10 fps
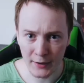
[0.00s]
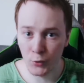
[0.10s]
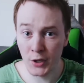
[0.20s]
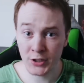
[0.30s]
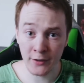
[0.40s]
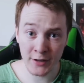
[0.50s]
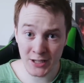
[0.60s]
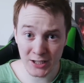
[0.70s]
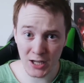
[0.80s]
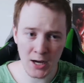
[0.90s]
the religion of
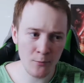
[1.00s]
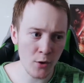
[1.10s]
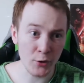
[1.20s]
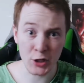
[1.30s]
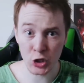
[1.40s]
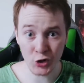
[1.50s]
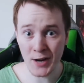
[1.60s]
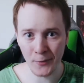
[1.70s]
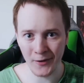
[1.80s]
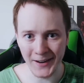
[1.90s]
Islam, whether
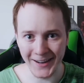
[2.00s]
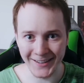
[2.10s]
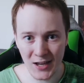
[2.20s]
extreme or not,